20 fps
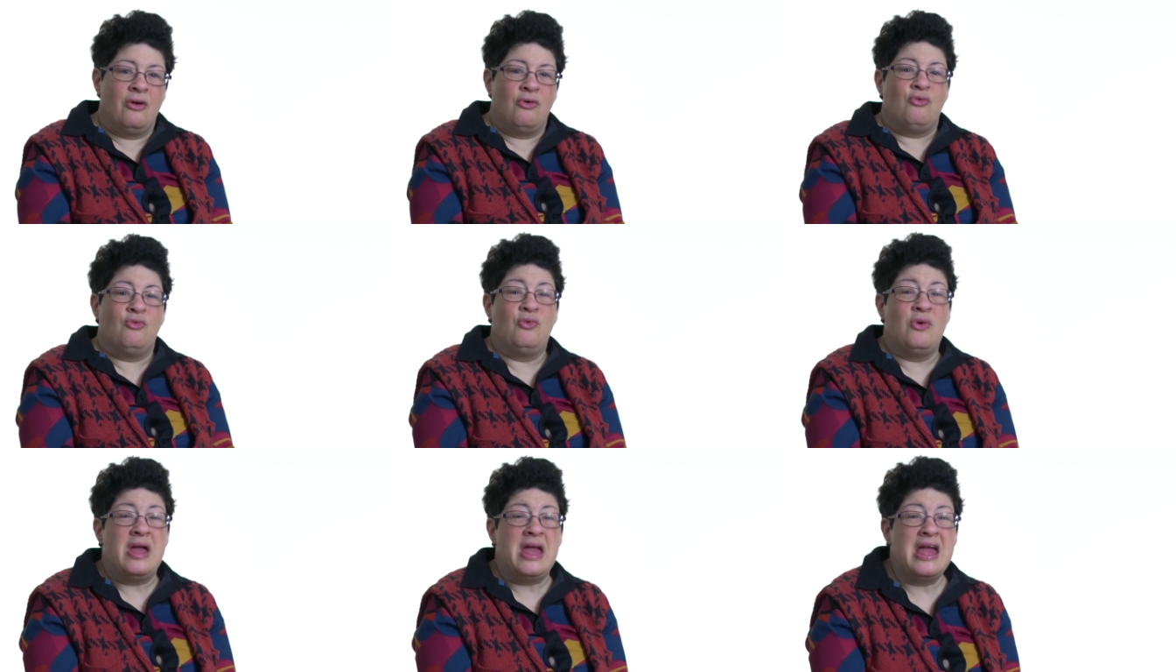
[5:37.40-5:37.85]

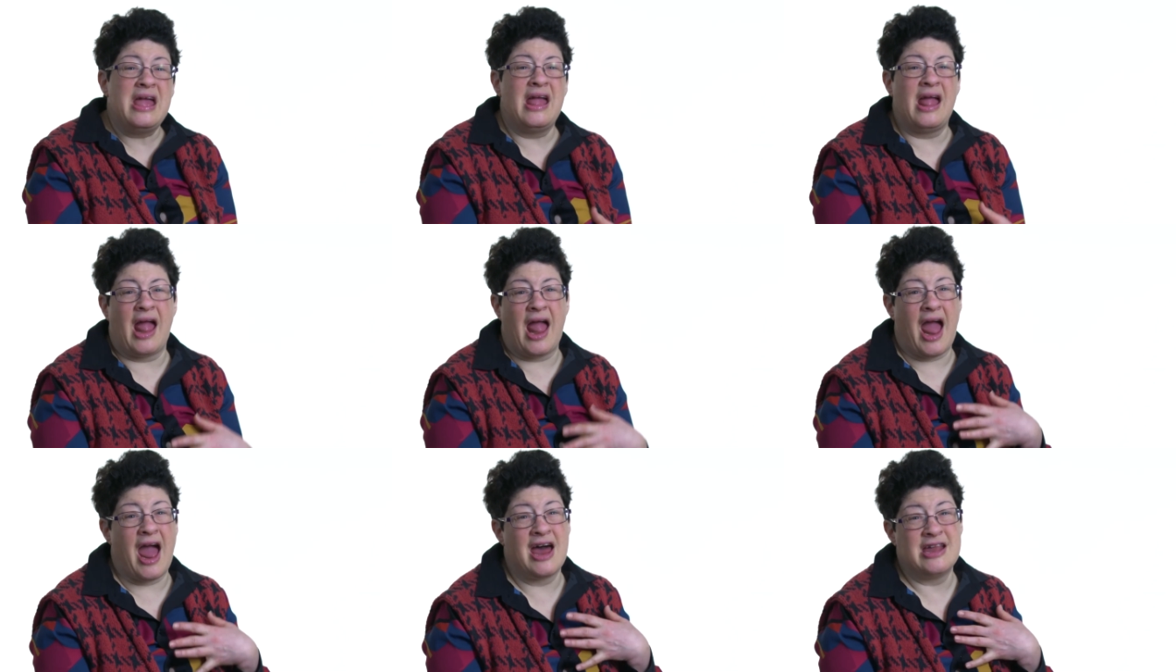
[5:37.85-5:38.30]

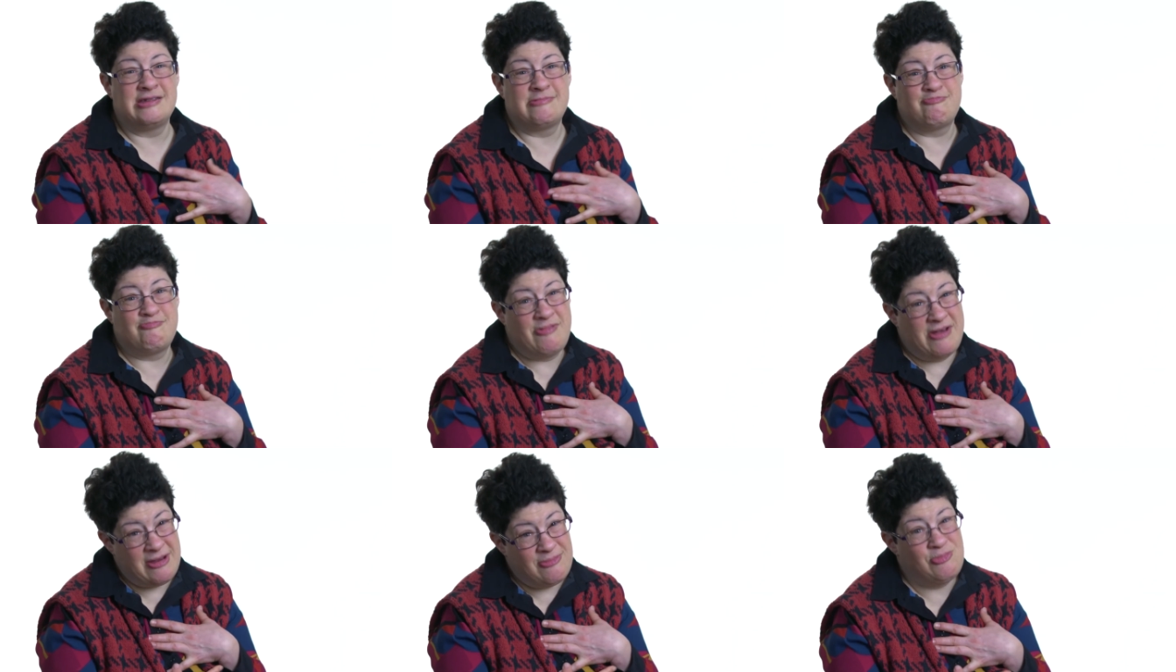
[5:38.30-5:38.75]
we as
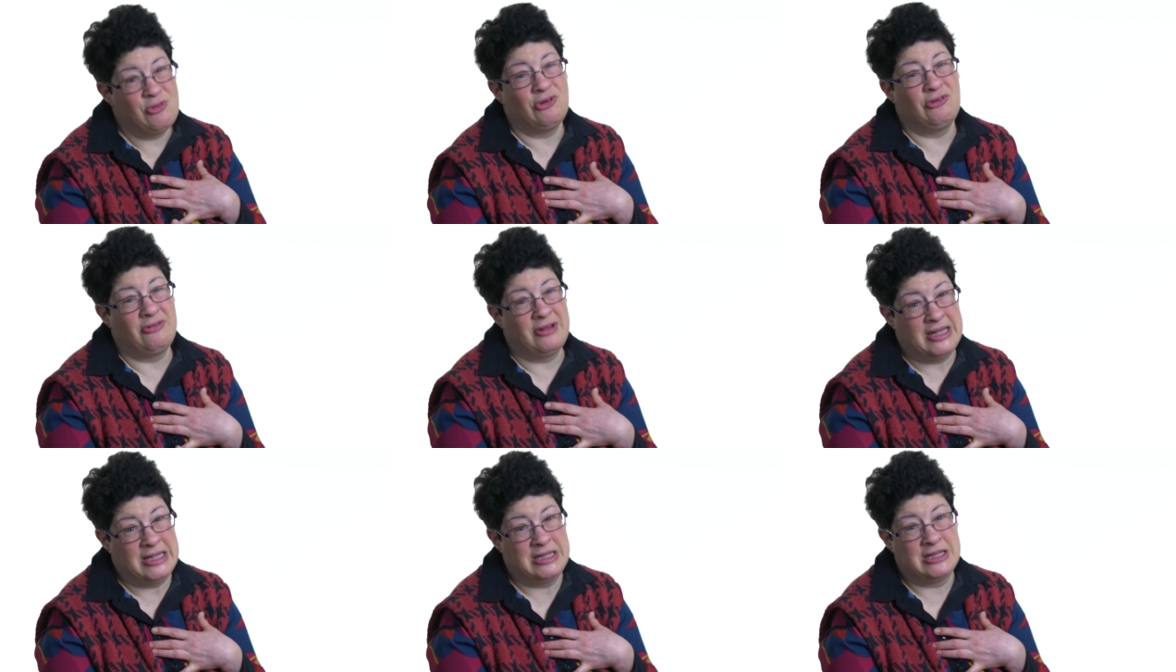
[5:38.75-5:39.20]

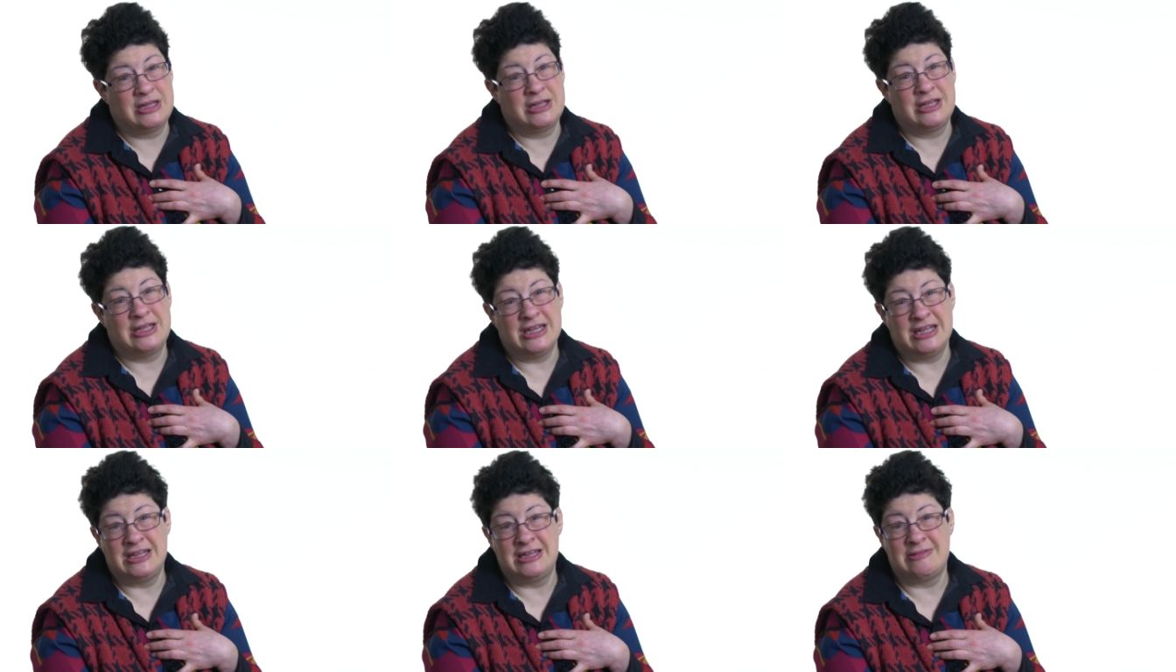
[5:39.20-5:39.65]
people with
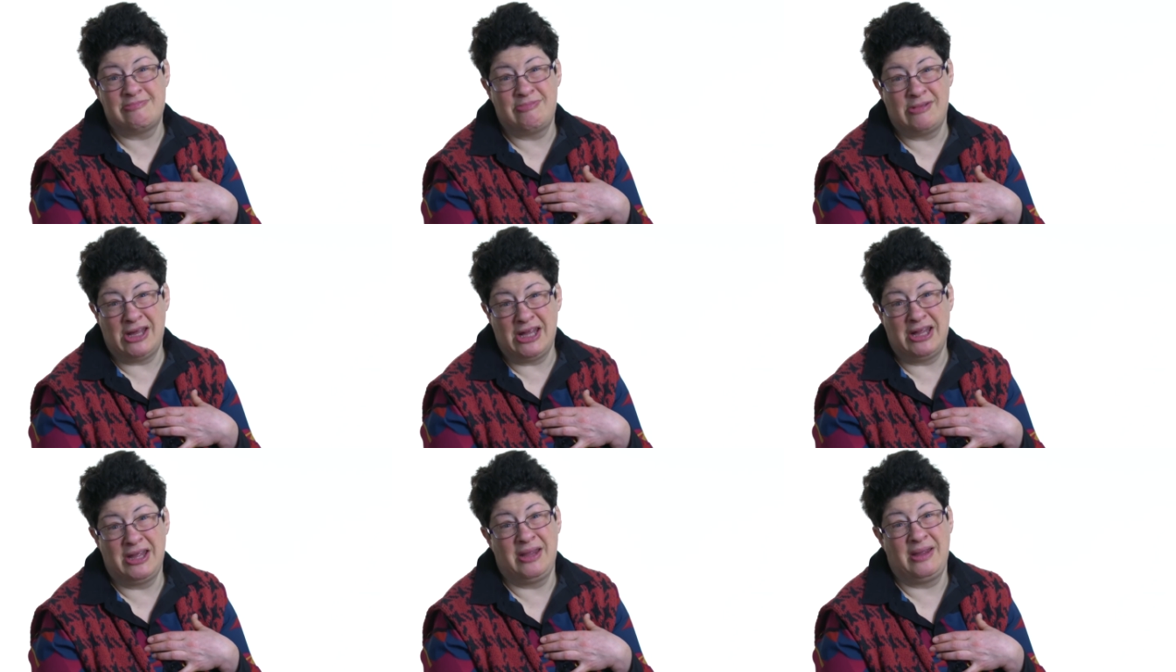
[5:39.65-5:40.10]

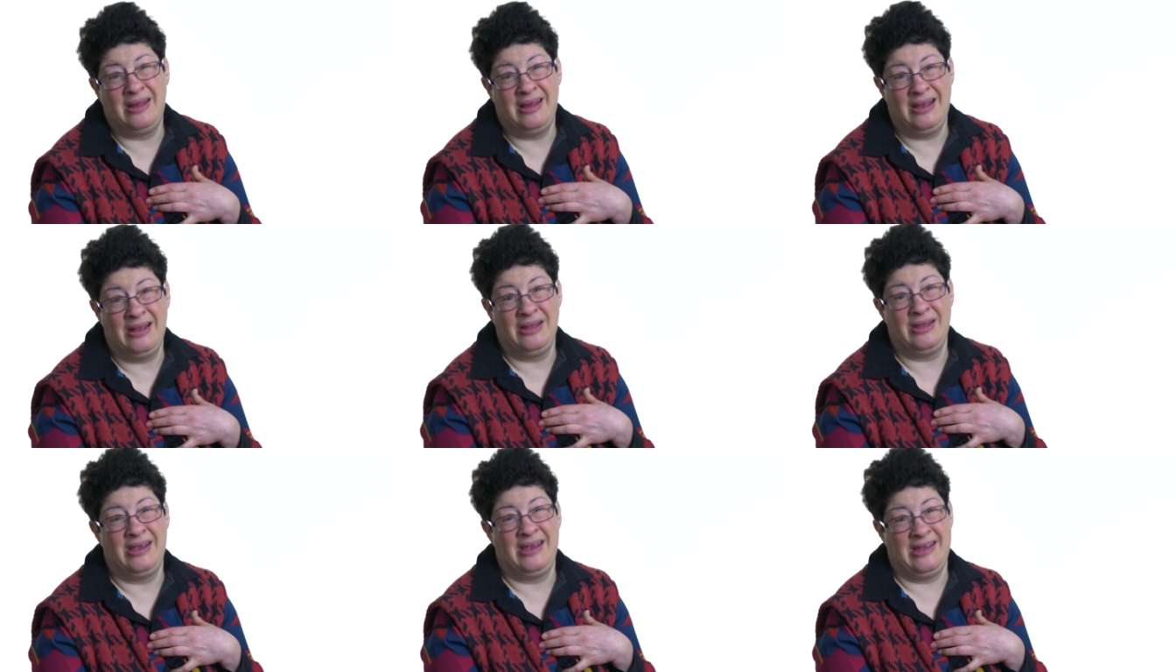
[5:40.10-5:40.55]

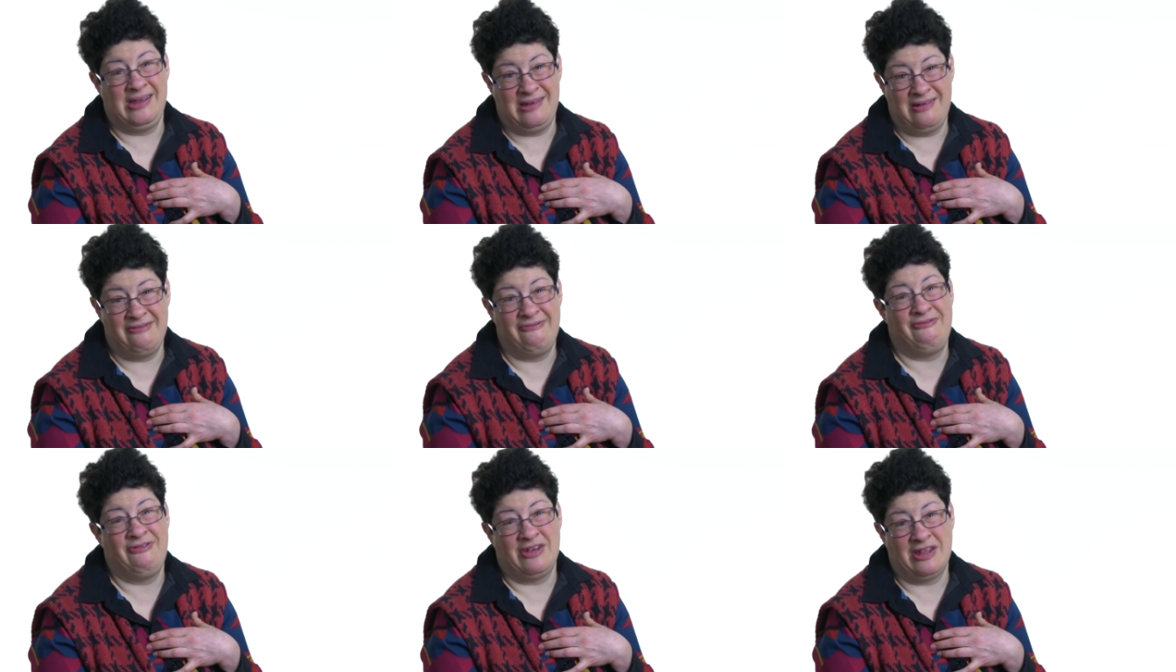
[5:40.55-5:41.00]
disability need
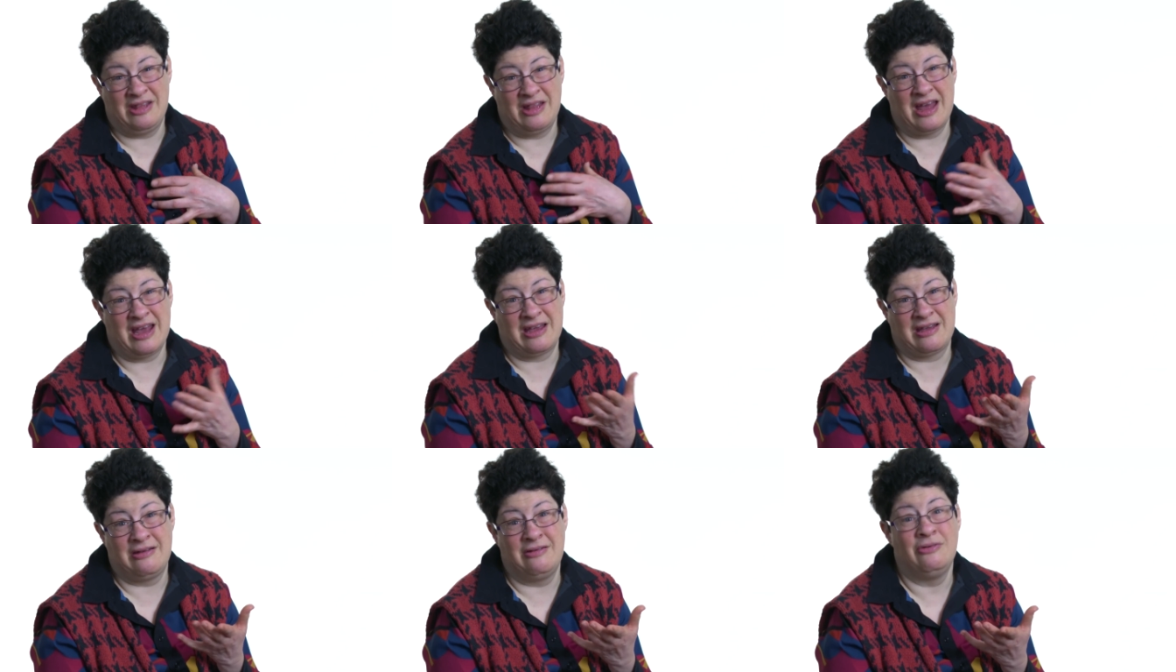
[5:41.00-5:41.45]
to feel
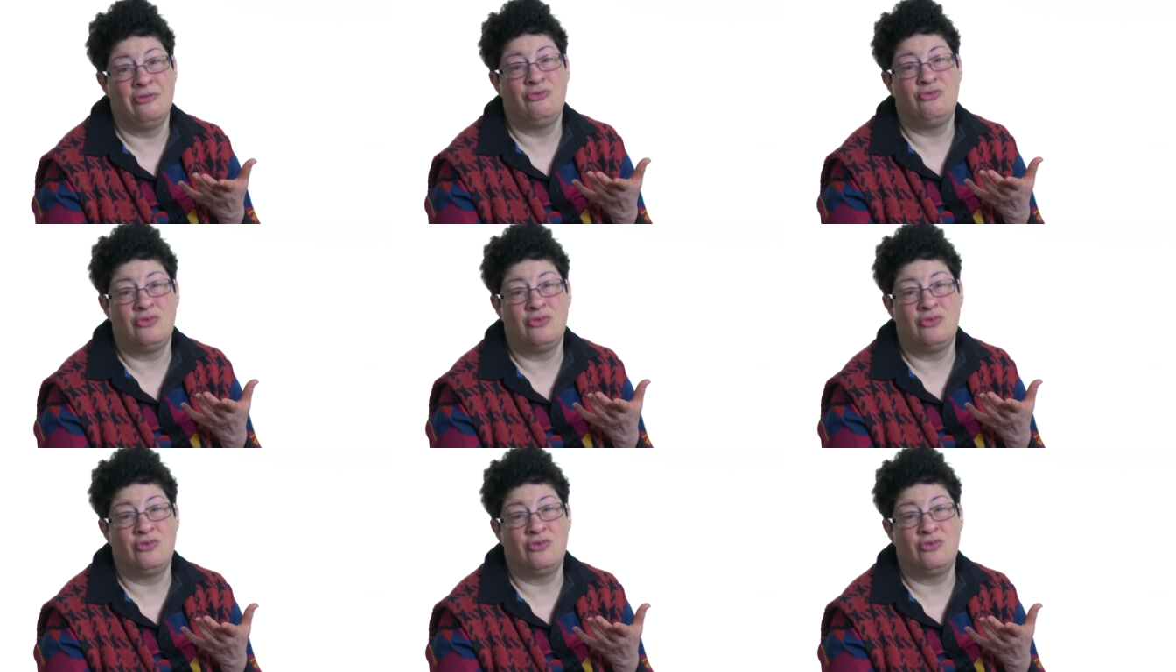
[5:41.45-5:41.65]
like